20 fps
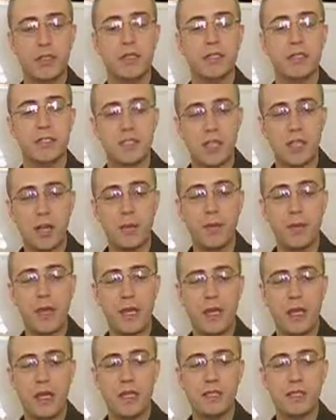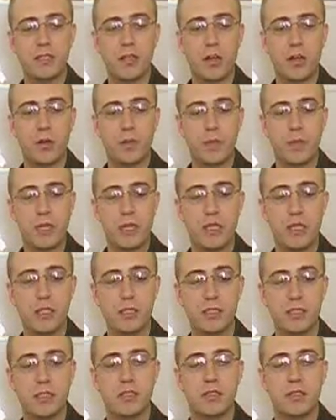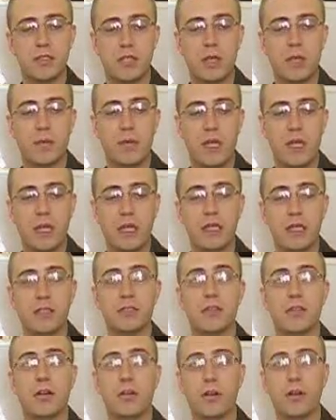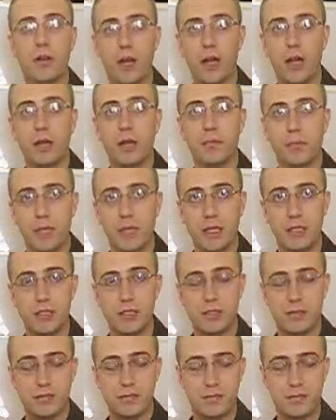some A's are B's, some A's are not B's.